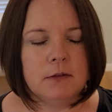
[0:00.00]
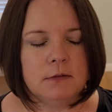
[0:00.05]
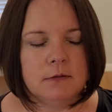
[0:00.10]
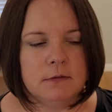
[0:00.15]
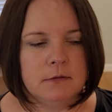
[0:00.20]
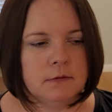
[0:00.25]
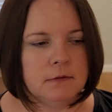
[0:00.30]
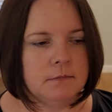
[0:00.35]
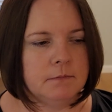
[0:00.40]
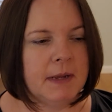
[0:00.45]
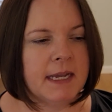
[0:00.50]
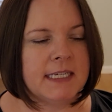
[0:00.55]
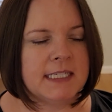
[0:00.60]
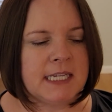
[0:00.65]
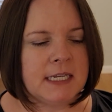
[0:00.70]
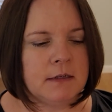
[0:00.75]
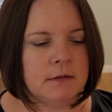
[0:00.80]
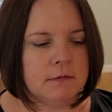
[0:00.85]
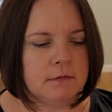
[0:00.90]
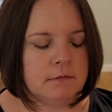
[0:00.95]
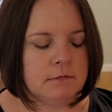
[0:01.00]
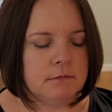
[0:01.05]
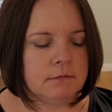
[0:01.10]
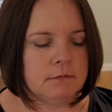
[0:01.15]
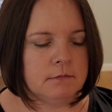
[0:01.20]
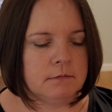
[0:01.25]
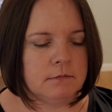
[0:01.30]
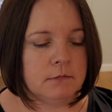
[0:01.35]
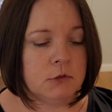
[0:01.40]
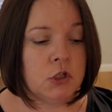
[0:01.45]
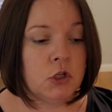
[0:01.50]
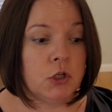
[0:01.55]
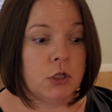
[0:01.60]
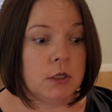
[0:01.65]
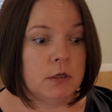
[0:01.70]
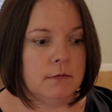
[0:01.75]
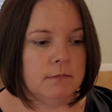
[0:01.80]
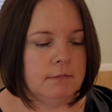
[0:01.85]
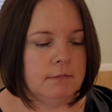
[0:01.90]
and makes it good.